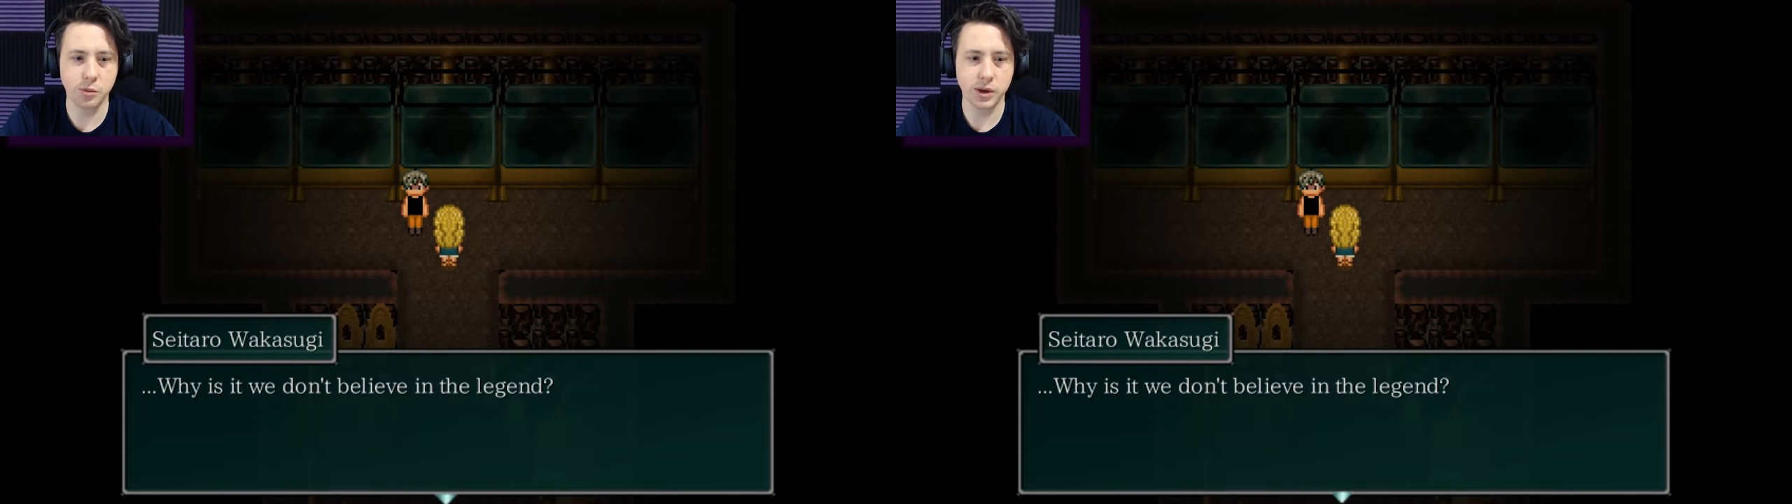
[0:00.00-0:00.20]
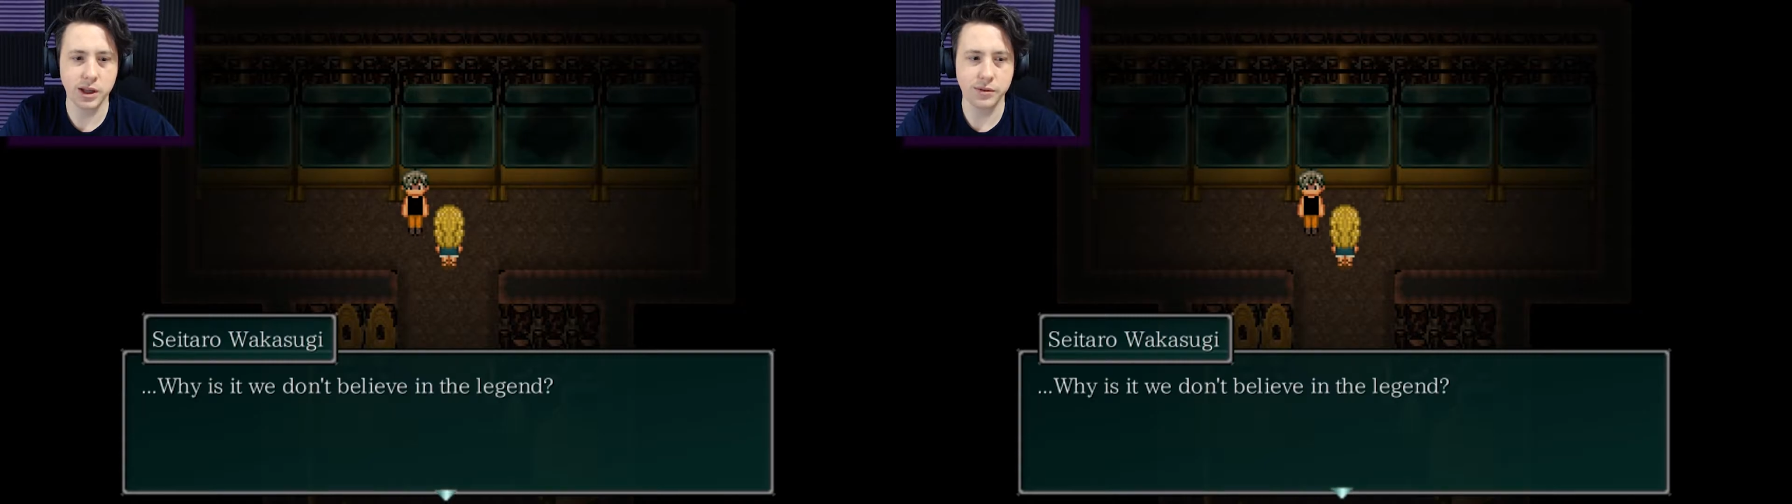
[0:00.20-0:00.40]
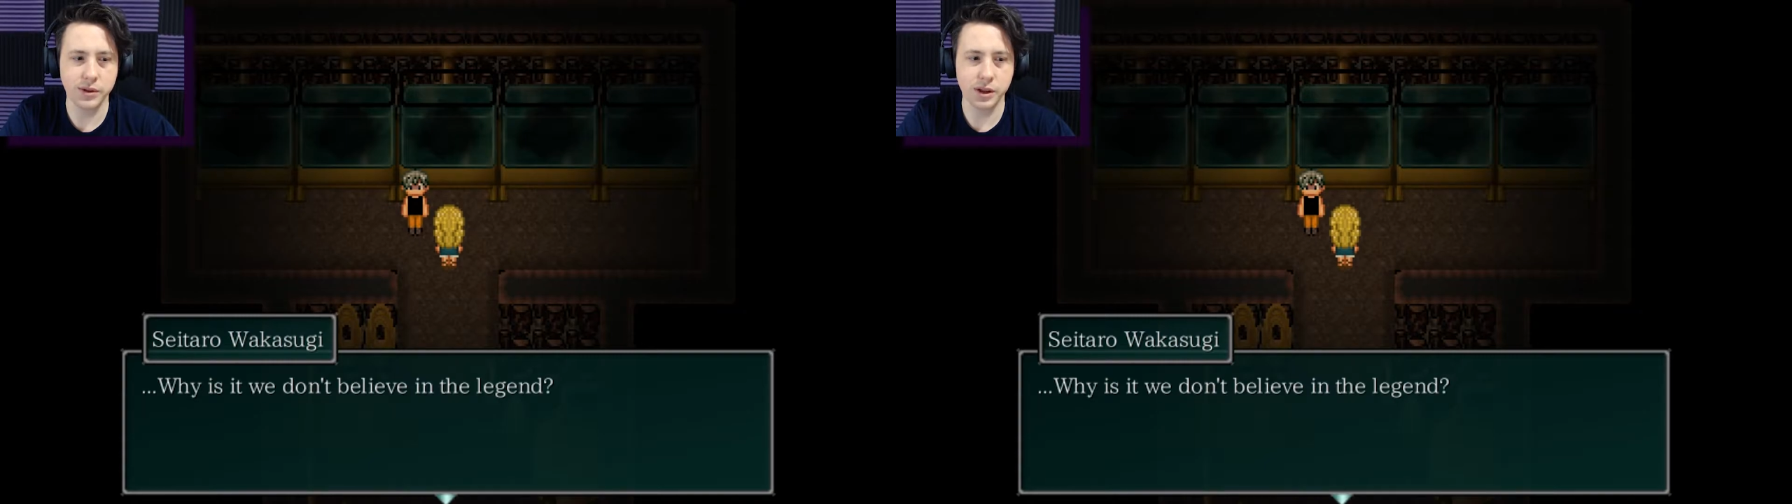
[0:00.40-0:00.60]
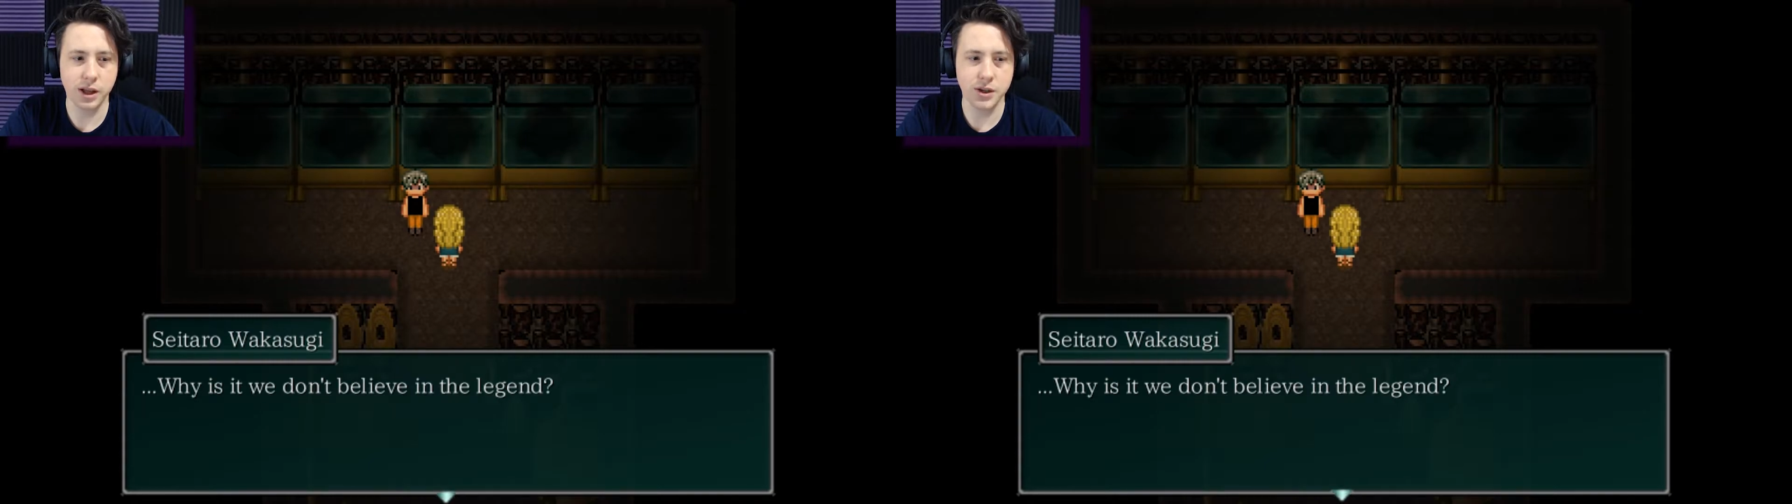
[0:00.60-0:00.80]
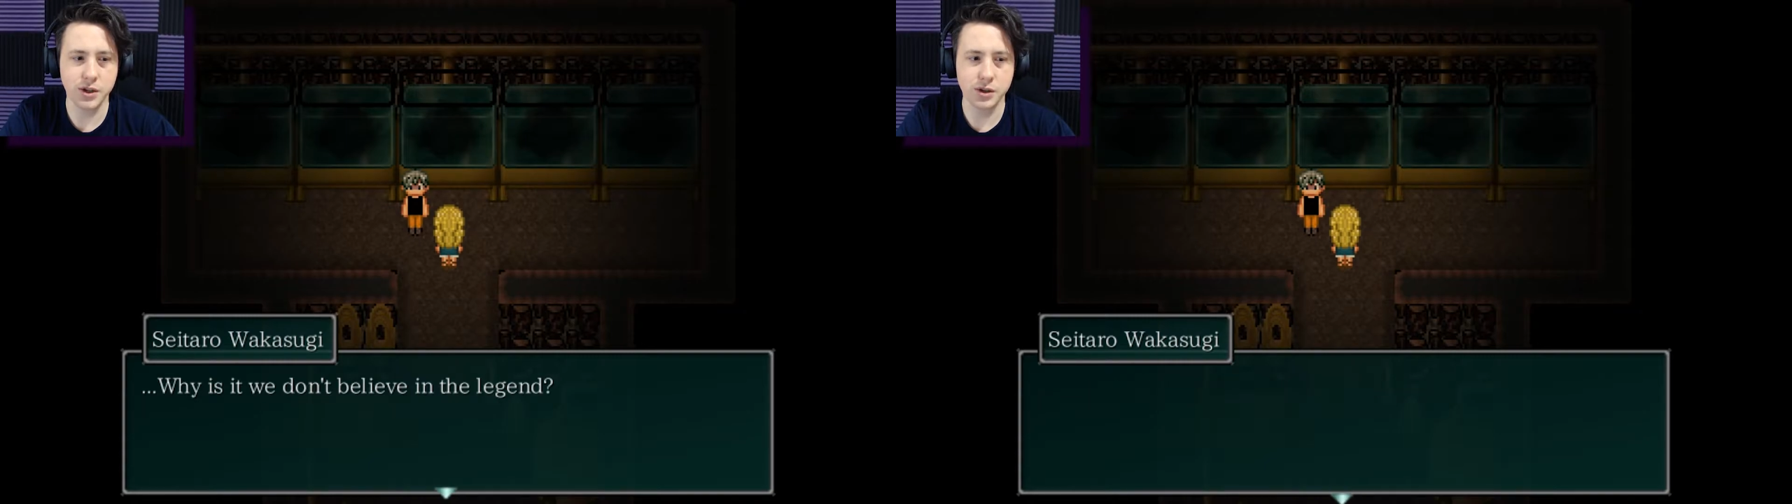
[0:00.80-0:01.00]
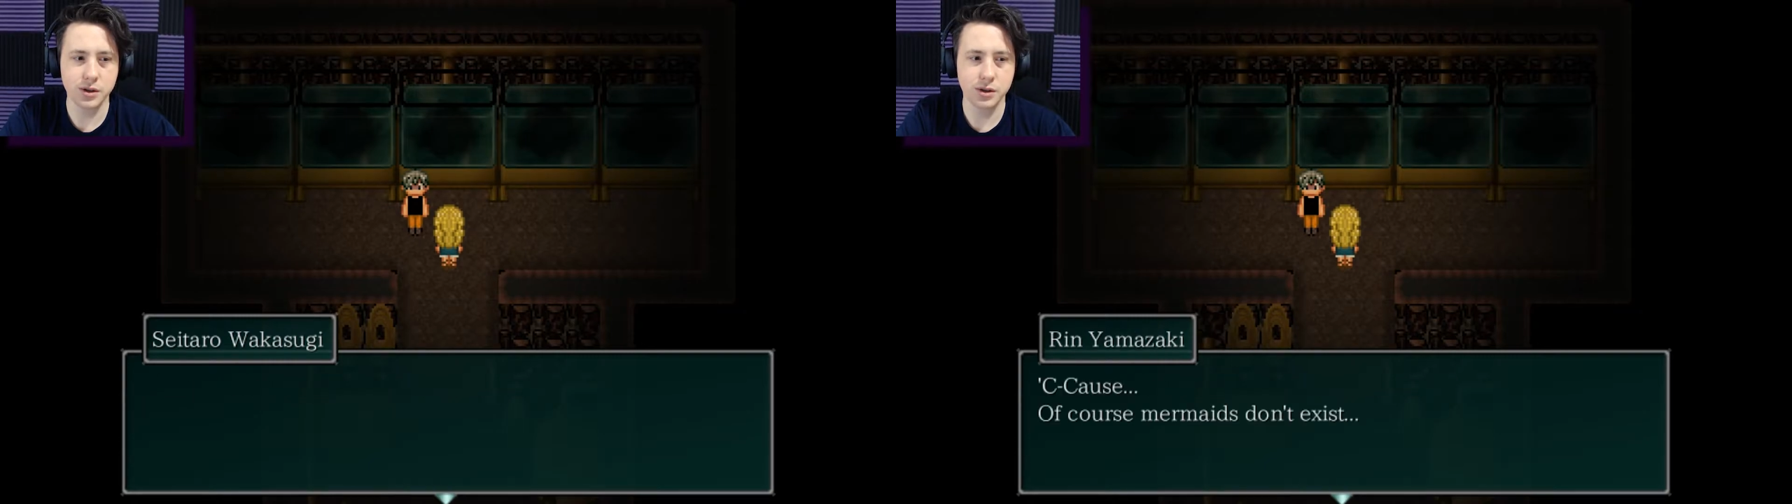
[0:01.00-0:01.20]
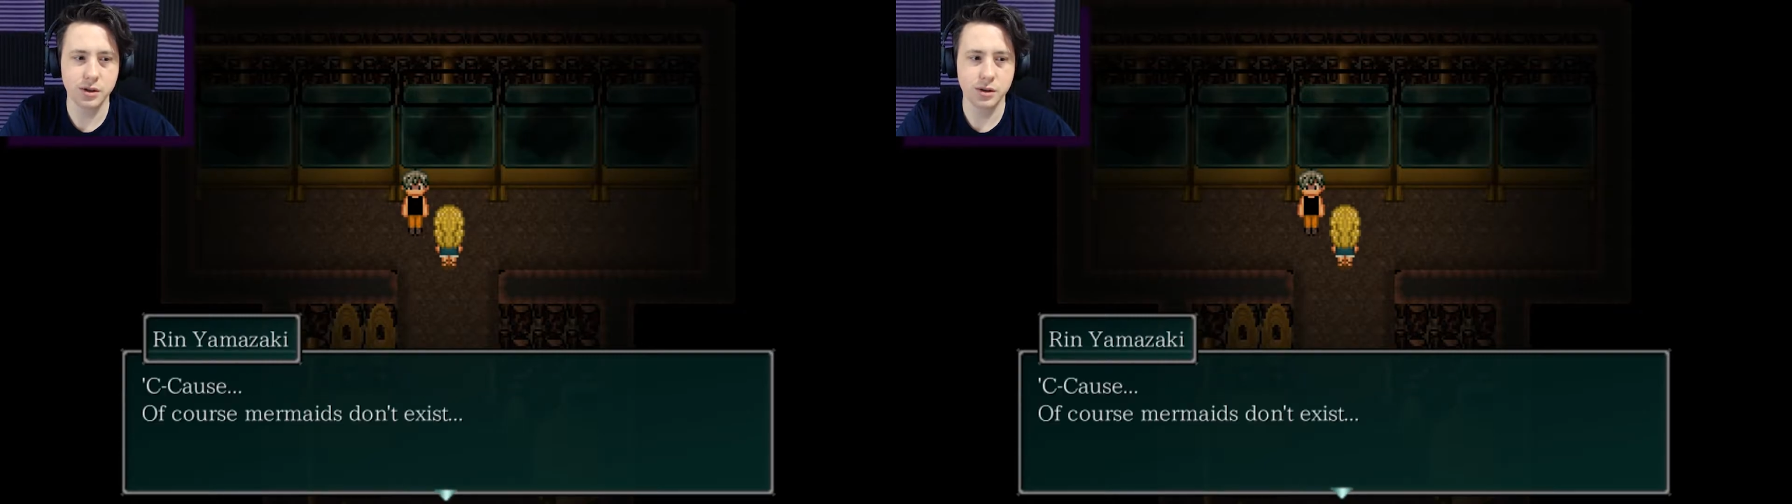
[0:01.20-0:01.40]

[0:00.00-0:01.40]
believe in the legend?